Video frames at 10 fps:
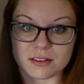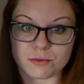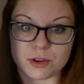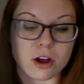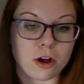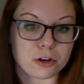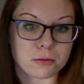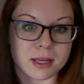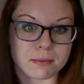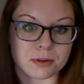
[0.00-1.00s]
with other
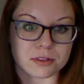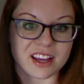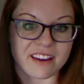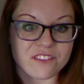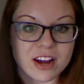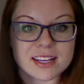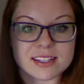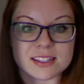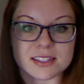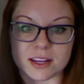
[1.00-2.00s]
people's
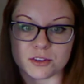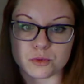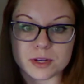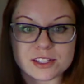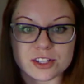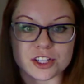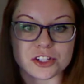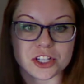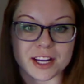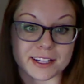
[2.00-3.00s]
advice and
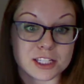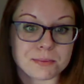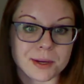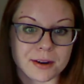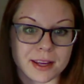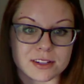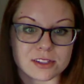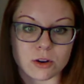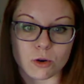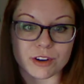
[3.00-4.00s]
research and
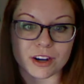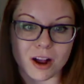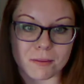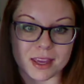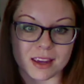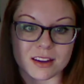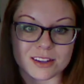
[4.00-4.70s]
experience overcoming